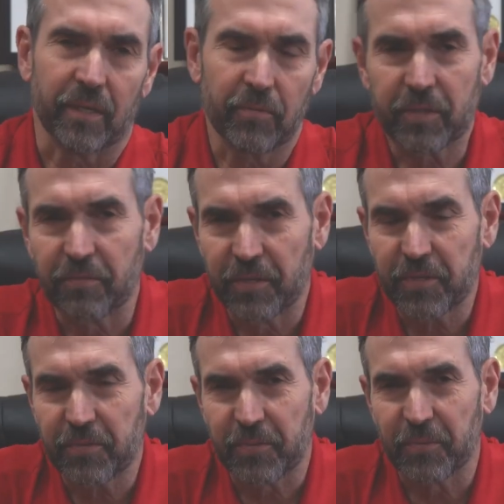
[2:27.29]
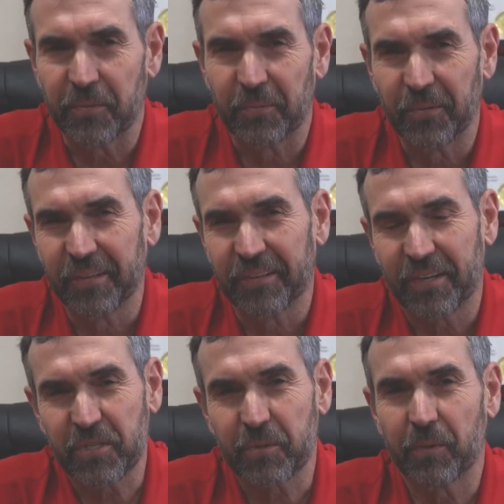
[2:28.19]
I was convinced it was going to work.
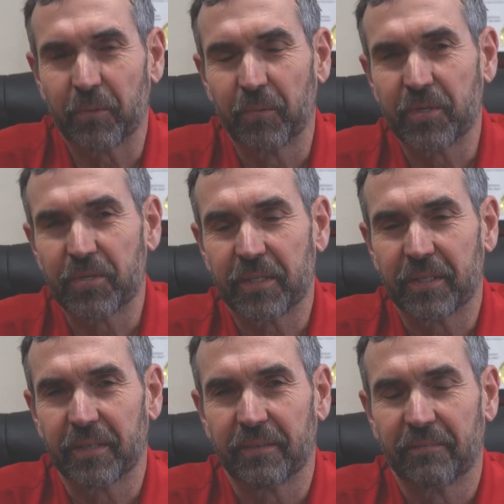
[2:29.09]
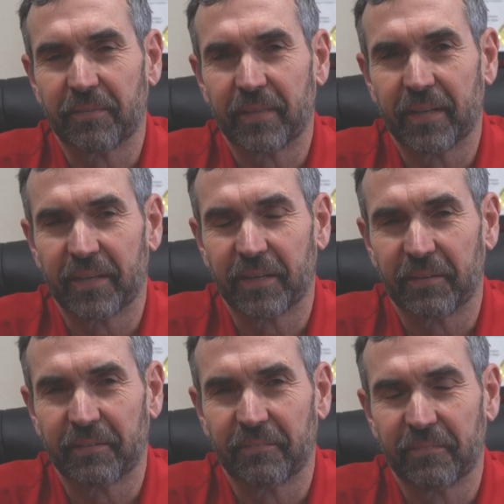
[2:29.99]
Customer was uh,
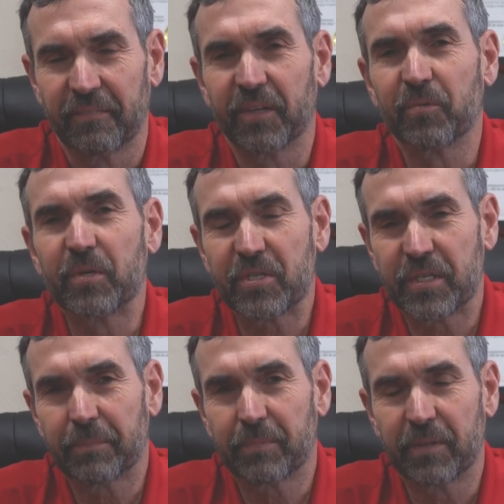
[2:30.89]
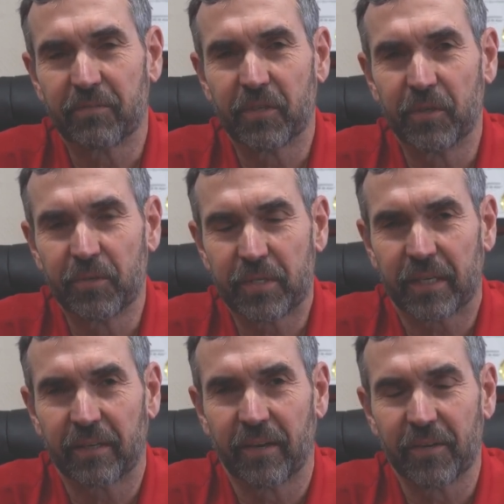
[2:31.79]
uh, unreceptive to new
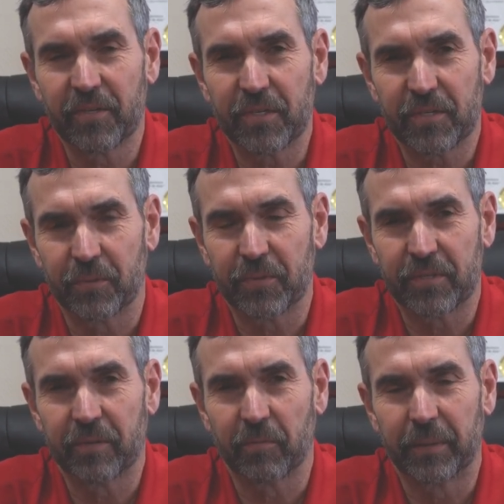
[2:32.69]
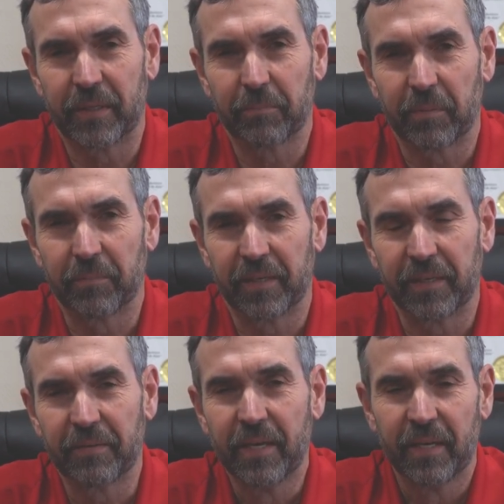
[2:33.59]
technology, so it's never been
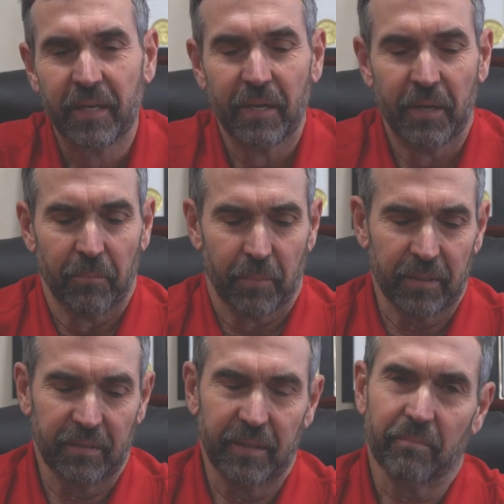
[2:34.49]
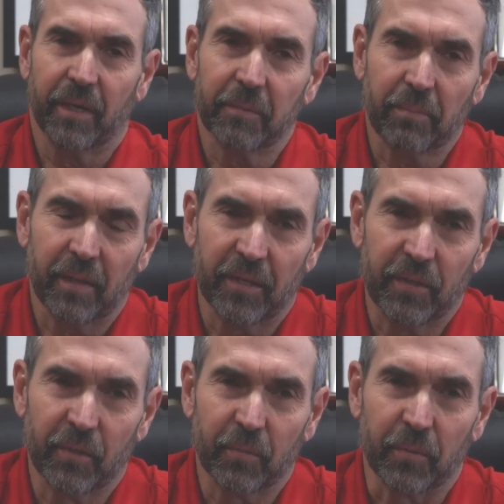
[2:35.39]
implemented. But it might apply to
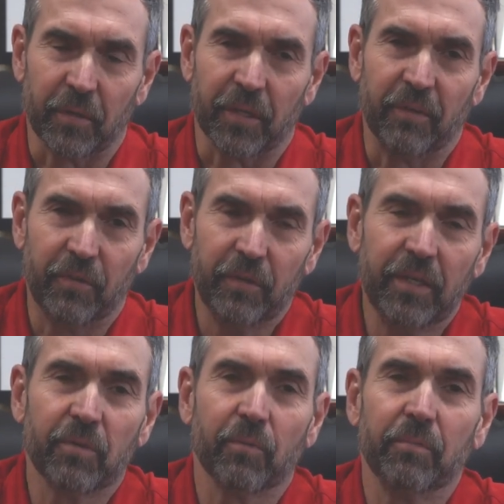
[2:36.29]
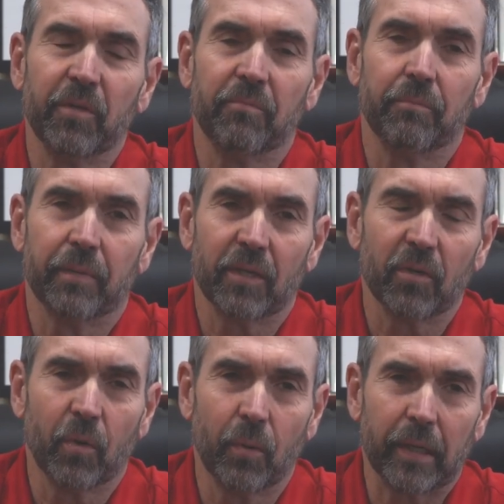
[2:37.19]
your world. If you need to remove
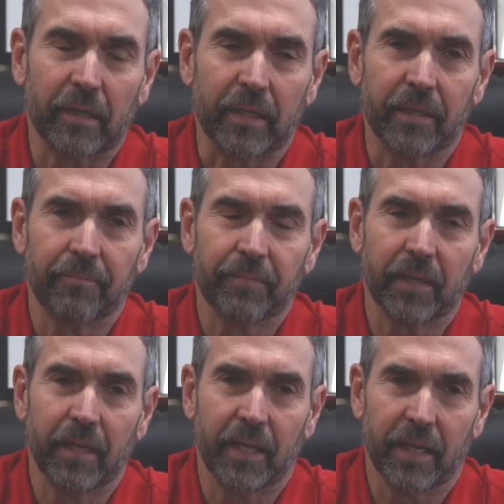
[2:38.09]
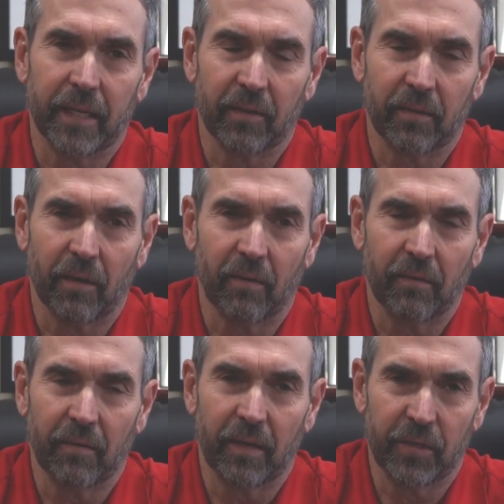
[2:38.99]
metal quickly and
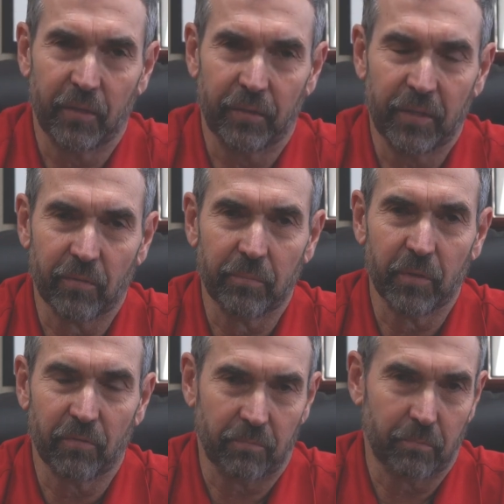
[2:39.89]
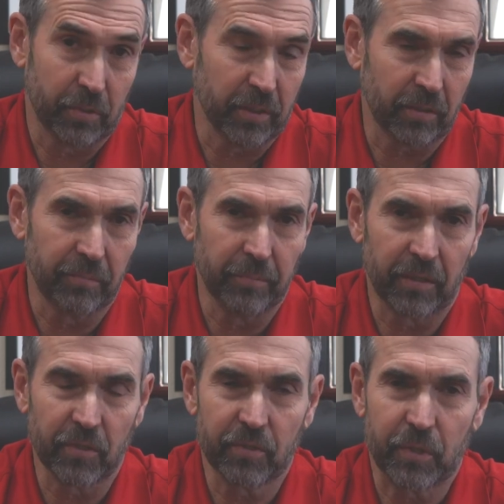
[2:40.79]
and you need to remove particularly
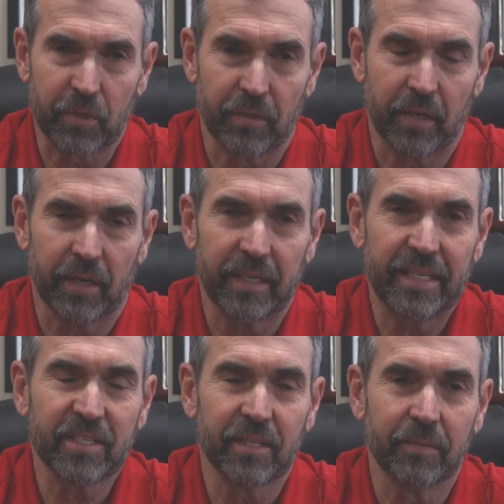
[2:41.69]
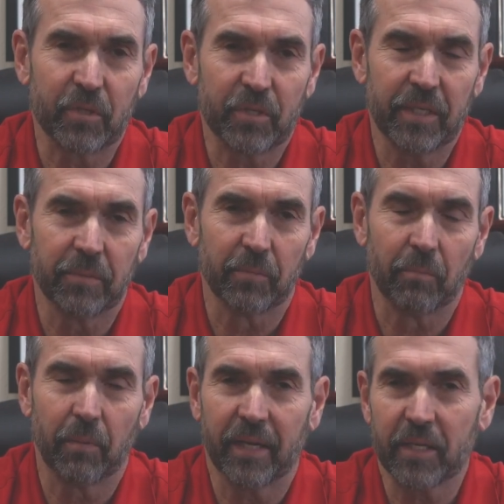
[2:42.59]
metals which are not easily
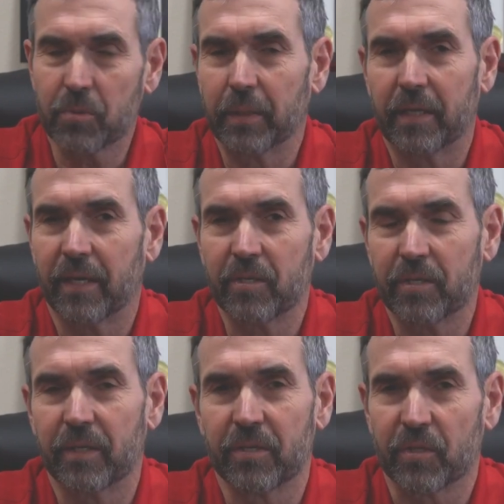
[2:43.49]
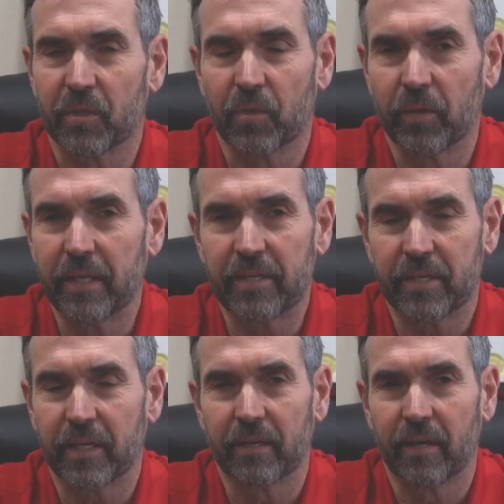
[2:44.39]
machinable, plasma gouging is a great
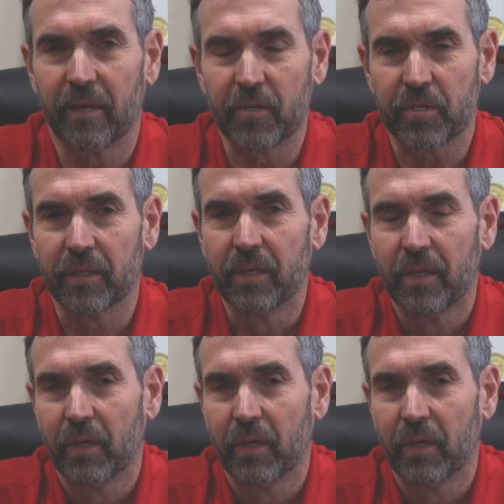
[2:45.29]
technology.